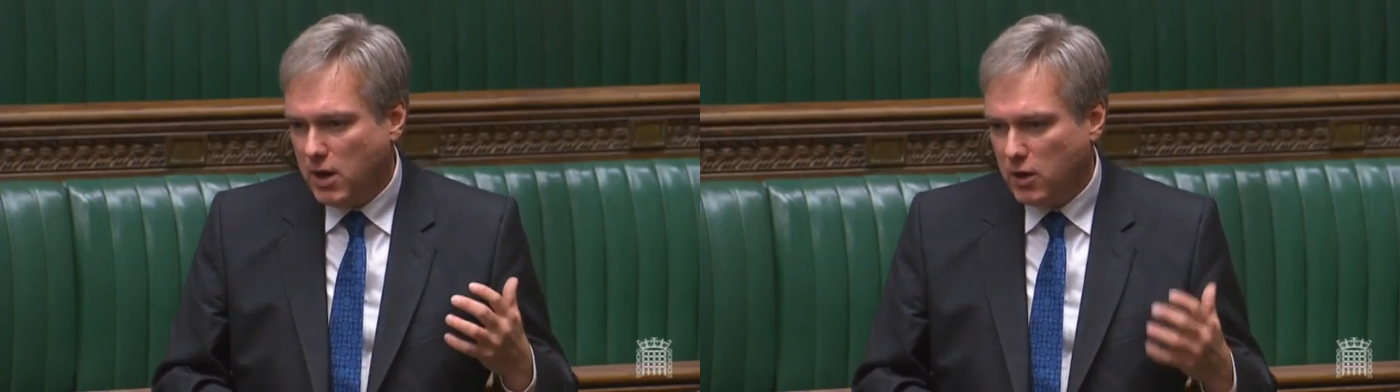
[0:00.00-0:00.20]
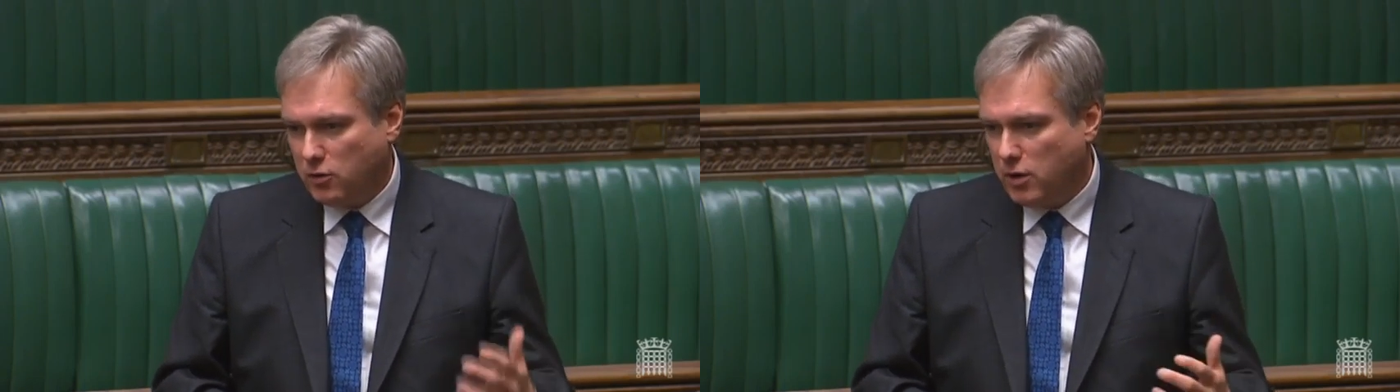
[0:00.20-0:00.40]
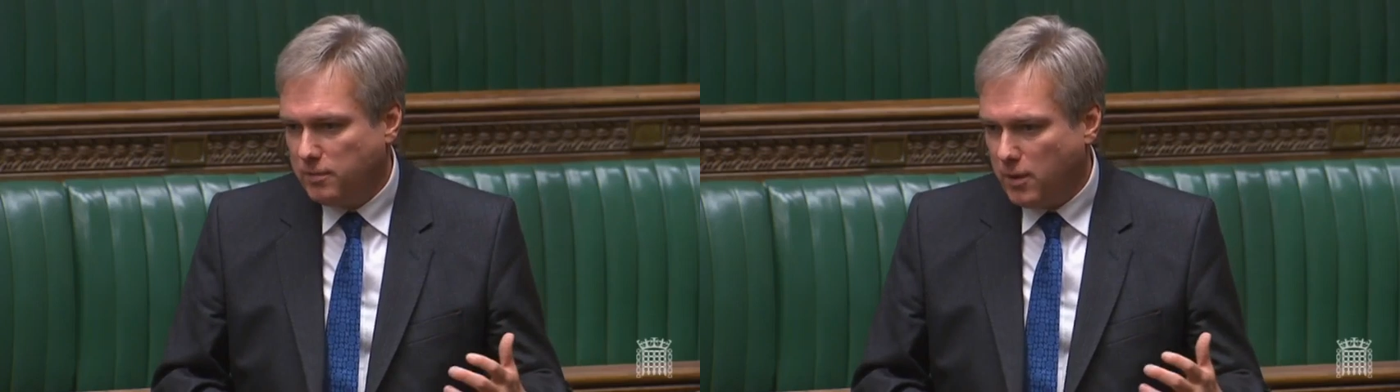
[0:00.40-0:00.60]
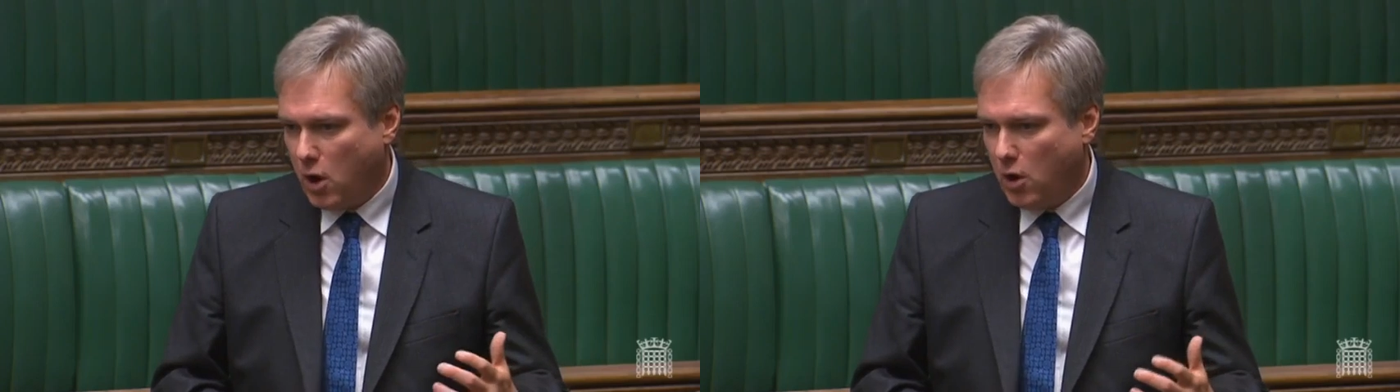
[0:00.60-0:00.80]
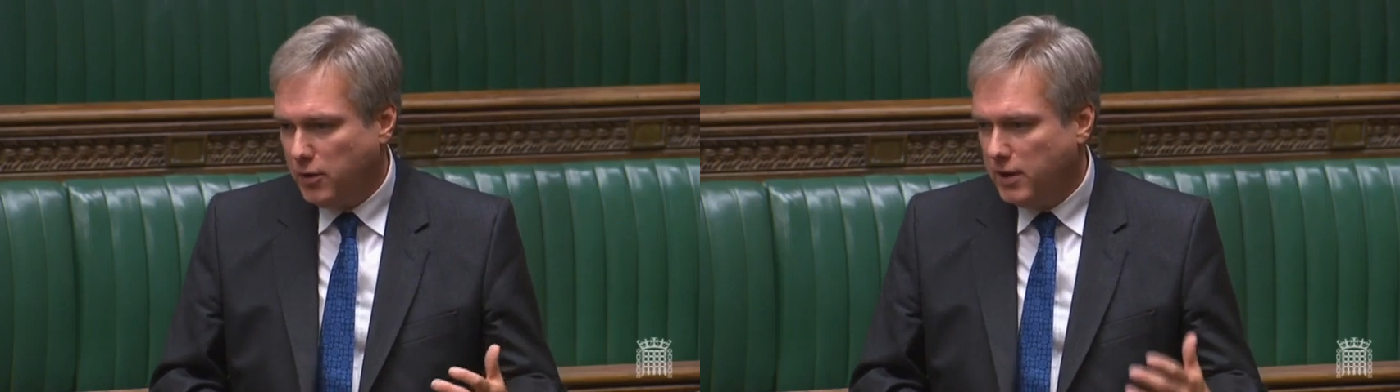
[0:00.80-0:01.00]
group
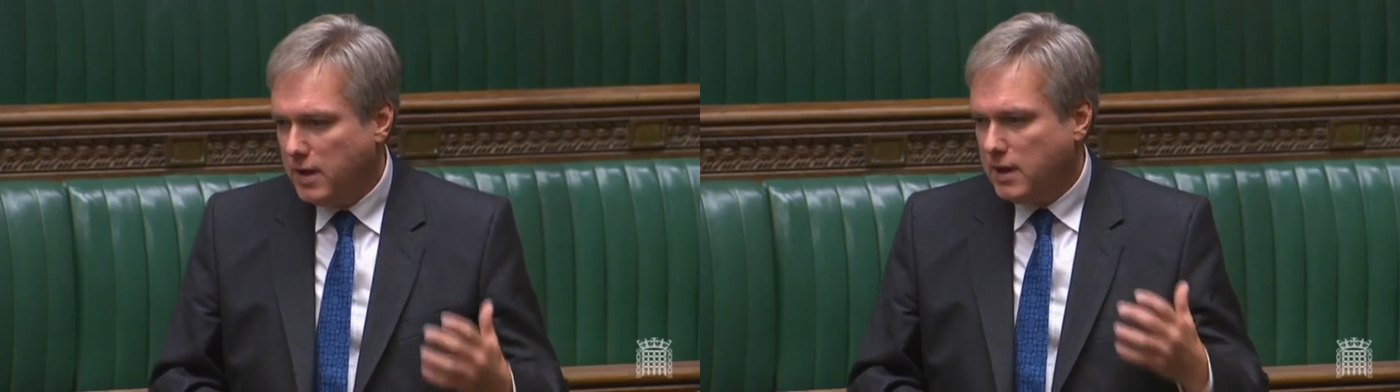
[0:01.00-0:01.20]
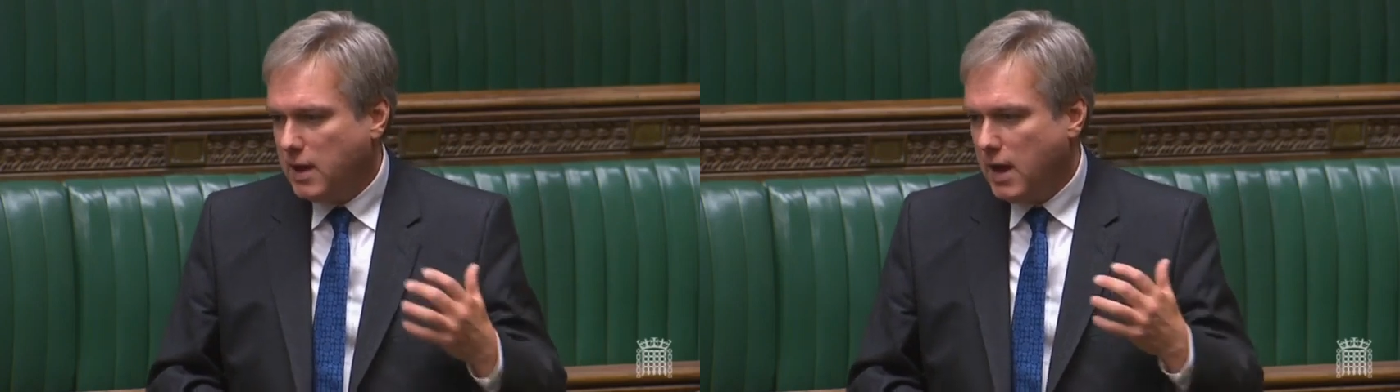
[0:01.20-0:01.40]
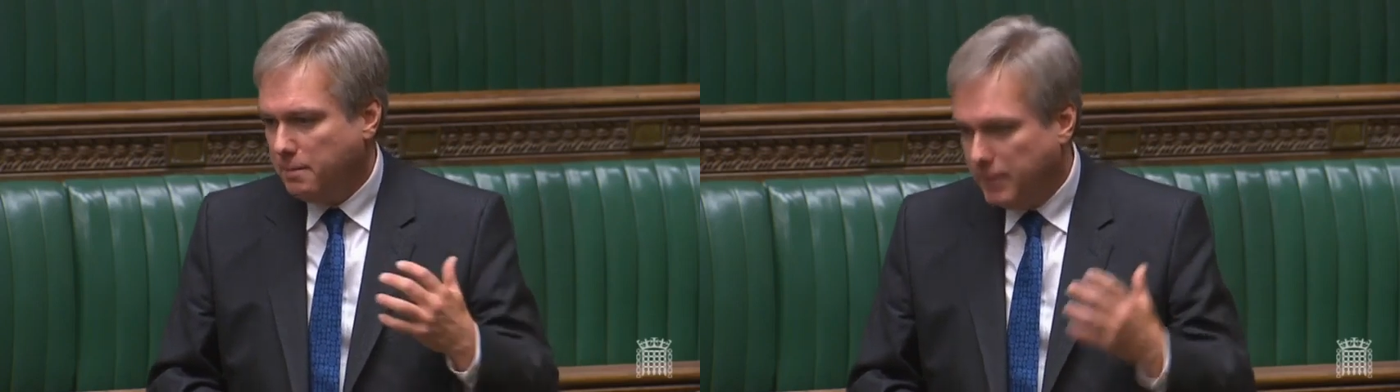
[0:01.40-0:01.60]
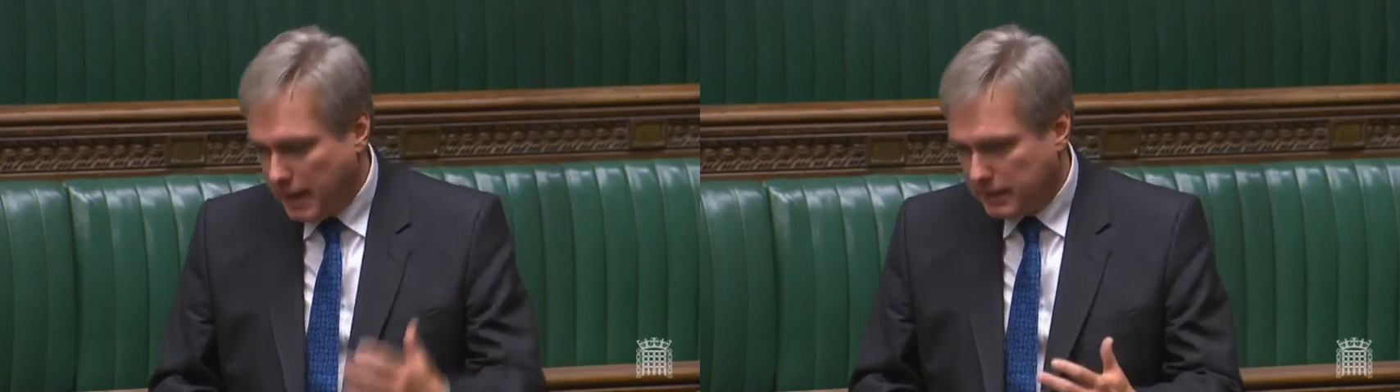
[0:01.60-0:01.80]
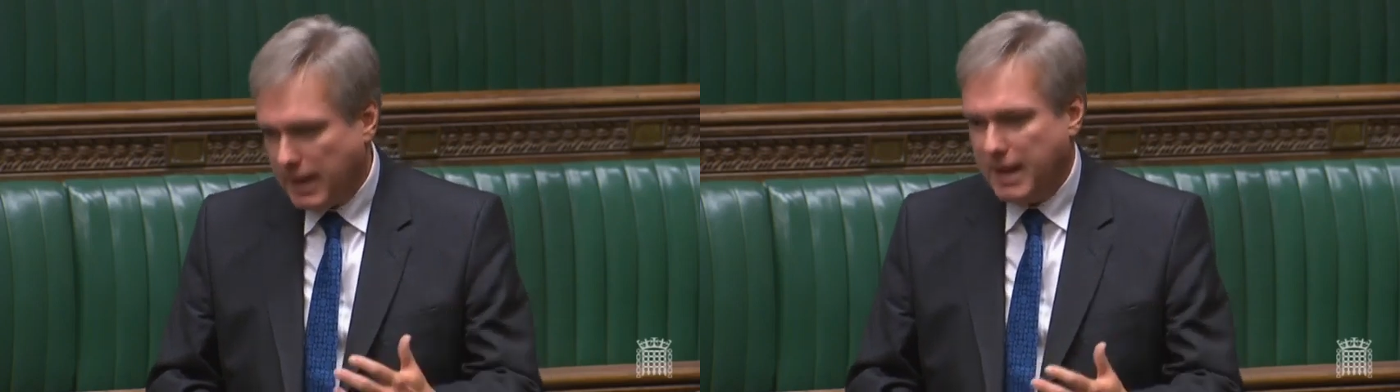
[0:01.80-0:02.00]
on
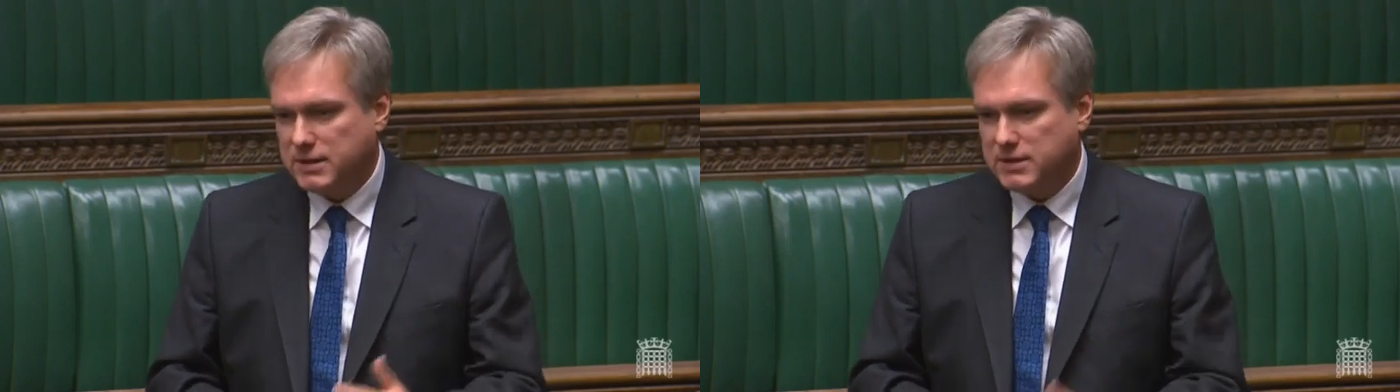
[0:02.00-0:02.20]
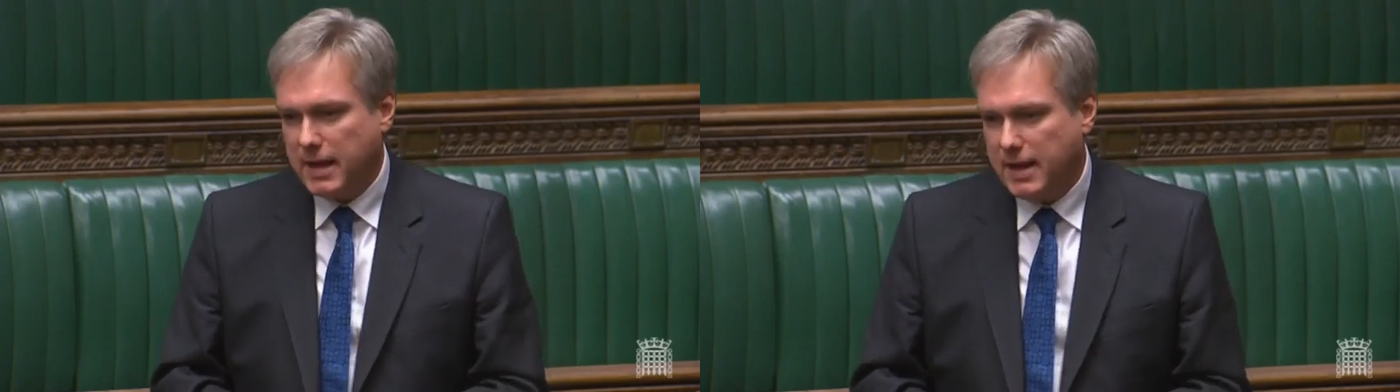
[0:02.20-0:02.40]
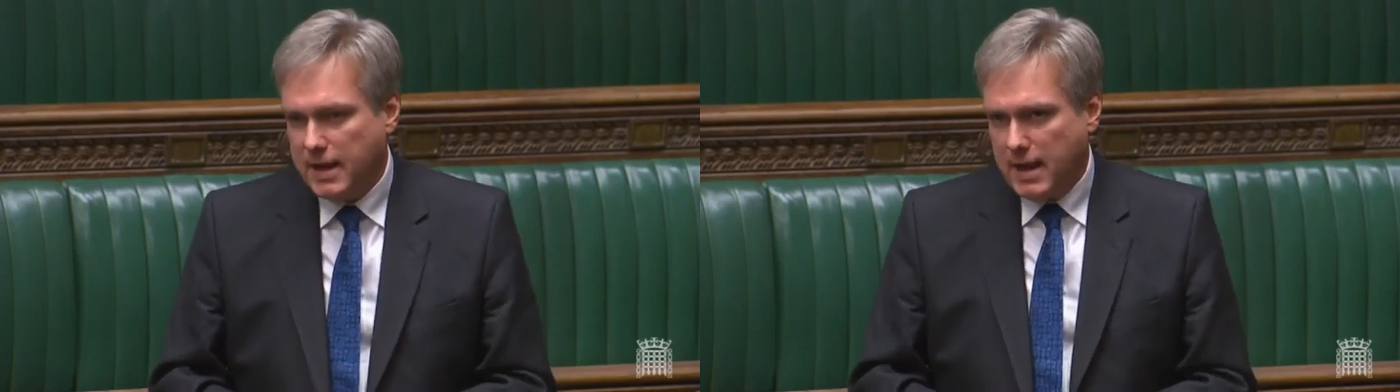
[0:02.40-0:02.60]
blood cancer.